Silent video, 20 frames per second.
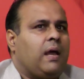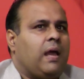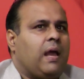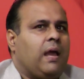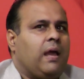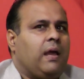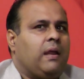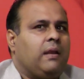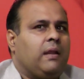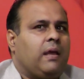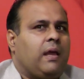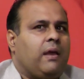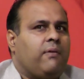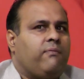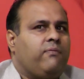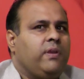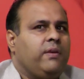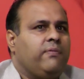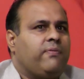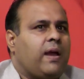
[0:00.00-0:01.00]
and
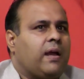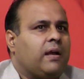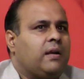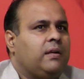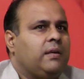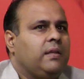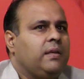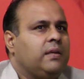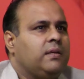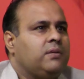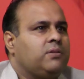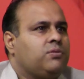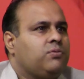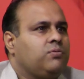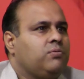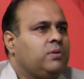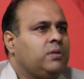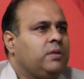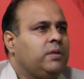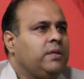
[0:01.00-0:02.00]
every faculty and
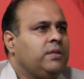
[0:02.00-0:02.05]
student